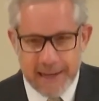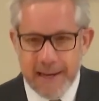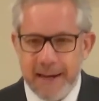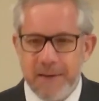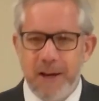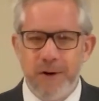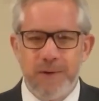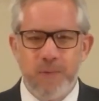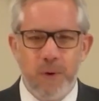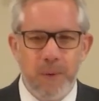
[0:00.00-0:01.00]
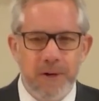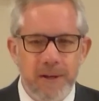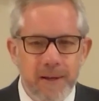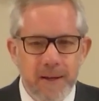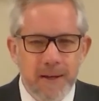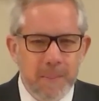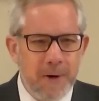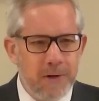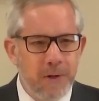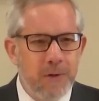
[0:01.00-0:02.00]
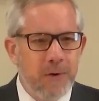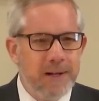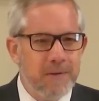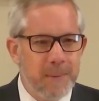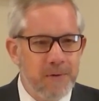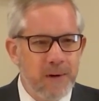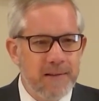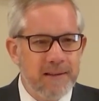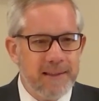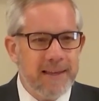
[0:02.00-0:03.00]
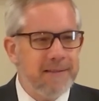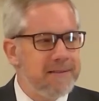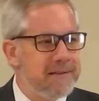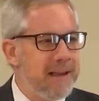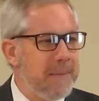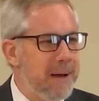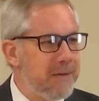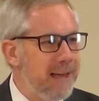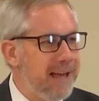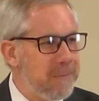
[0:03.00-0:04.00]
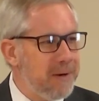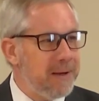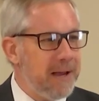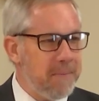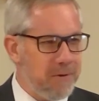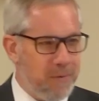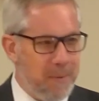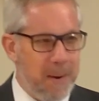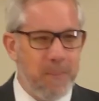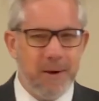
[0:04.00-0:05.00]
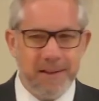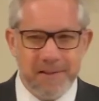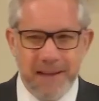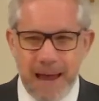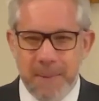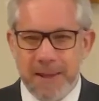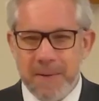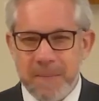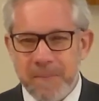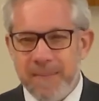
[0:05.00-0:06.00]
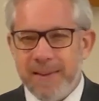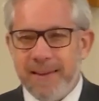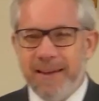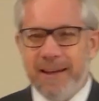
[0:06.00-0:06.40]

kind of carried forward. Martin Luther had some interesting things to say about that when it comes to remembering the Sabbath. He